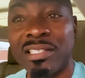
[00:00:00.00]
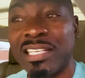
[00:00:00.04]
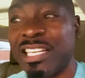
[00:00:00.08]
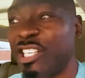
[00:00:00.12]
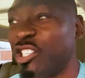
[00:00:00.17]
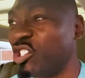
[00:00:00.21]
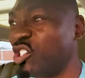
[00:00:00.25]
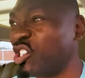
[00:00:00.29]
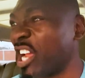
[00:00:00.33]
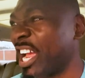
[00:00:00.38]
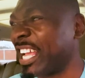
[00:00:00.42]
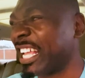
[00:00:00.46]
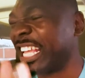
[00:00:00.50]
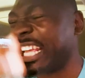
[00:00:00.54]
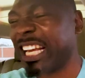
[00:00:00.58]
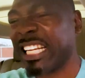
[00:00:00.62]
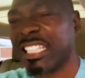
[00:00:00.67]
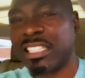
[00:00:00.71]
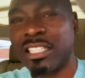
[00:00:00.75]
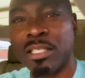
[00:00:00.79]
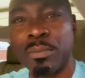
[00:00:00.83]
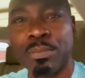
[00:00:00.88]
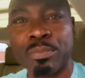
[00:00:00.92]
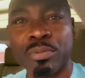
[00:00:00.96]
a
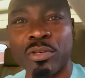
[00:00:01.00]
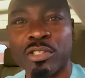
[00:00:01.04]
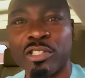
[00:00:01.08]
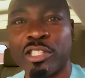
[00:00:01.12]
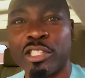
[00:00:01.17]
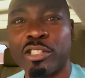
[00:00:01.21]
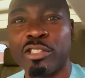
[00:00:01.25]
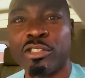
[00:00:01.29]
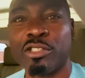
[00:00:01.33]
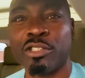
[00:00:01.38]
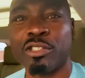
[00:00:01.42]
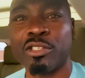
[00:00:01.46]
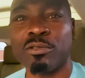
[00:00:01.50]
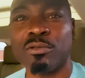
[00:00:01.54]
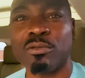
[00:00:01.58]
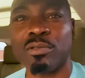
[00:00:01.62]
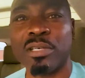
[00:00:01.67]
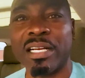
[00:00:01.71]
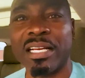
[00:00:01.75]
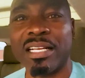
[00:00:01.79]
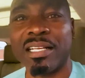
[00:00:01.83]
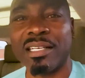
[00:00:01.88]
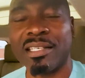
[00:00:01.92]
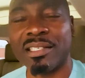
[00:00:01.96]
gigantic prostitution
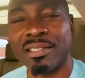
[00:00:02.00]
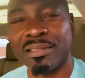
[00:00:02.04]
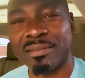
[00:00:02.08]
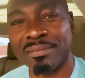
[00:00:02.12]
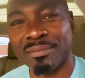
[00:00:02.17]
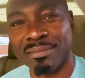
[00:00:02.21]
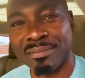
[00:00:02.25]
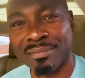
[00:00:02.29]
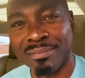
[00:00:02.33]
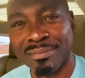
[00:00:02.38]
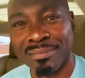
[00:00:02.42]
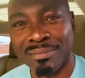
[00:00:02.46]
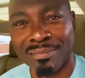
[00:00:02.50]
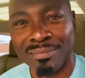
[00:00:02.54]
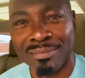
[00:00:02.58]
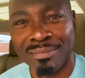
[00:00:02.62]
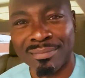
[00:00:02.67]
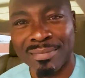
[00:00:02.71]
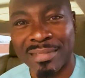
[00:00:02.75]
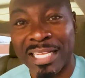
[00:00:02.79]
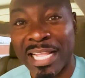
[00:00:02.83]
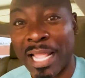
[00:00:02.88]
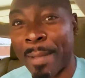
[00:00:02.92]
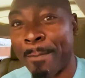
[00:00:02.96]
ring,
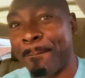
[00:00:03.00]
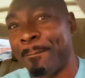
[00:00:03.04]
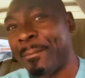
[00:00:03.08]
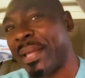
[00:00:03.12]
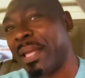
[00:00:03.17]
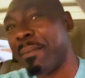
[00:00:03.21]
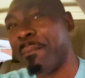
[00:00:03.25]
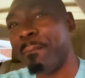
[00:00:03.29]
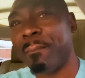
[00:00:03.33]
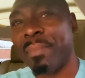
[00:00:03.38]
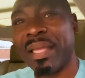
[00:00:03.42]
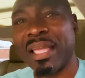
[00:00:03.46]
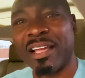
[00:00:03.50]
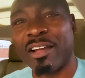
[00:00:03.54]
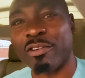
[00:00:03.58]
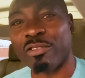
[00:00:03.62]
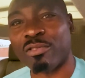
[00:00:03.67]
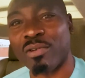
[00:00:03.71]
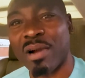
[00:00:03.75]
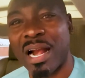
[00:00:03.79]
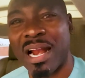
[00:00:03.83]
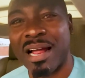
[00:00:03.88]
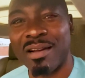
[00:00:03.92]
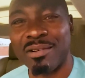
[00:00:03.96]
a pimping
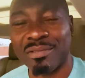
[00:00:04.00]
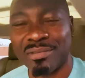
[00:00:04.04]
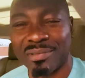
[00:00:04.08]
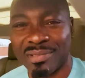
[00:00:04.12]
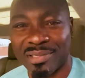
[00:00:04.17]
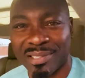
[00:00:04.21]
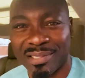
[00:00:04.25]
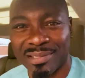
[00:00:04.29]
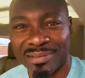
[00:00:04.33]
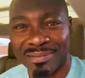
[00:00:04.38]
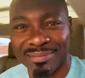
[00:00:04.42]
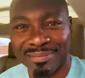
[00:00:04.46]
ground.